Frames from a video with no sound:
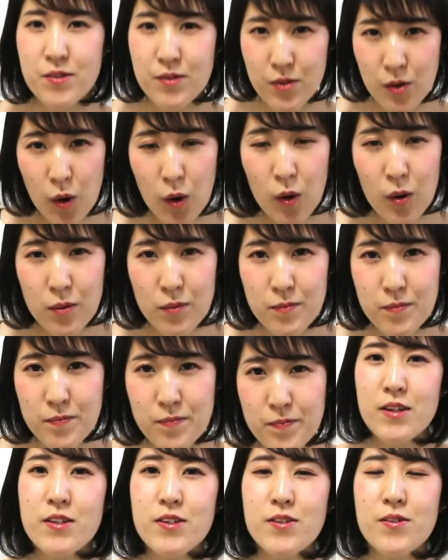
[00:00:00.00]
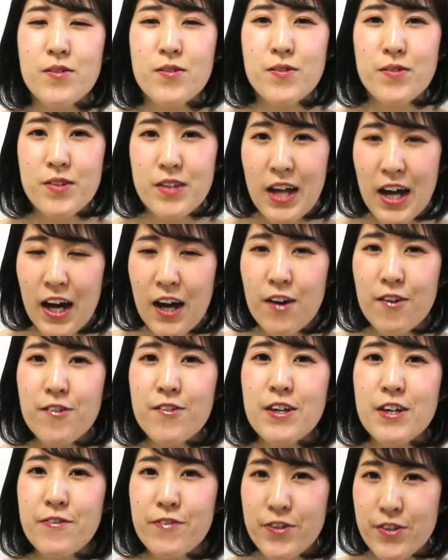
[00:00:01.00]
Ko. So
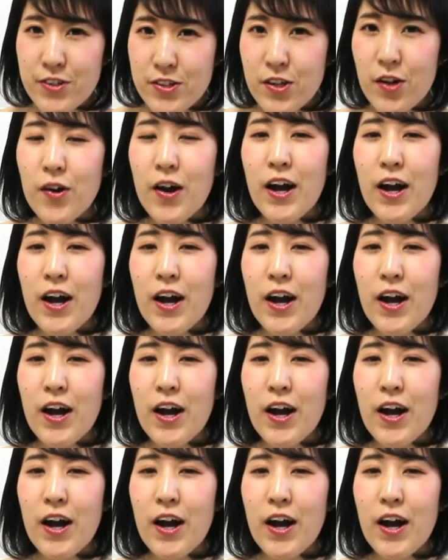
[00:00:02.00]
now, if you know